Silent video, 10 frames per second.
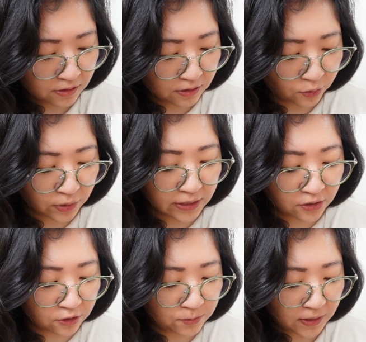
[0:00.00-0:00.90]
or it
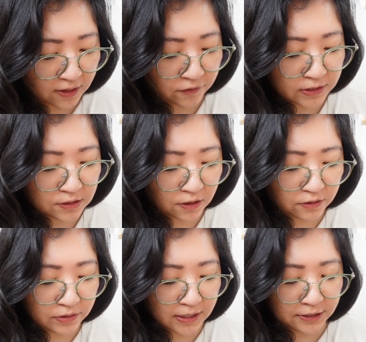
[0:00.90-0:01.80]
could be, if it's not
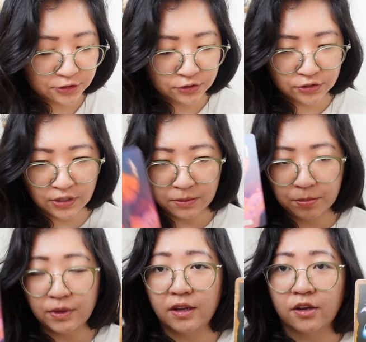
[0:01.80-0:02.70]
a
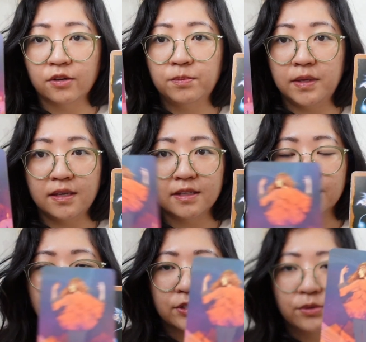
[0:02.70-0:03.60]
relationship, it could be,
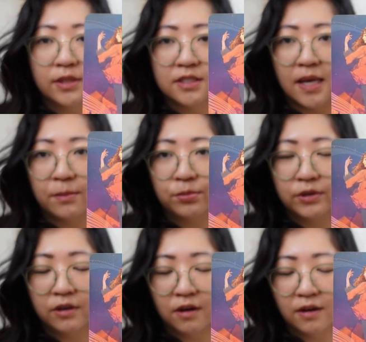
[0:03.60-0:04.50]
especially with this
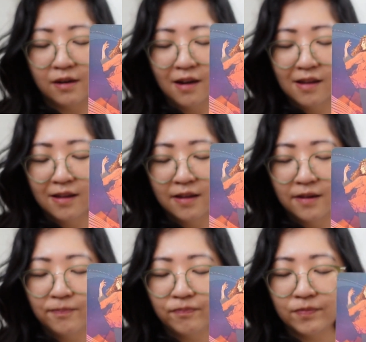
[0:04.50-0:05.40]
Emperor card,
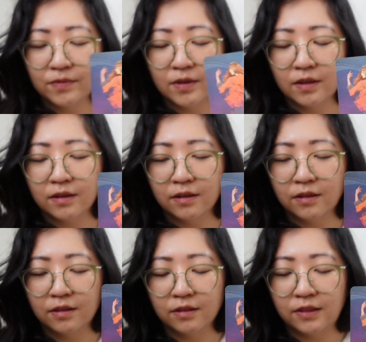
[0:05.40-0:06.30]

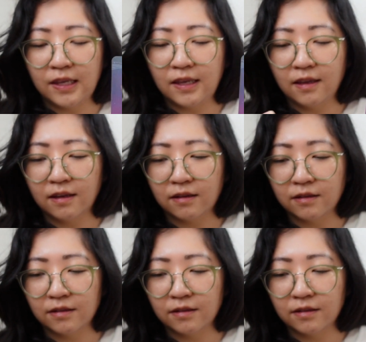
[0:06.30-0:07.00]
the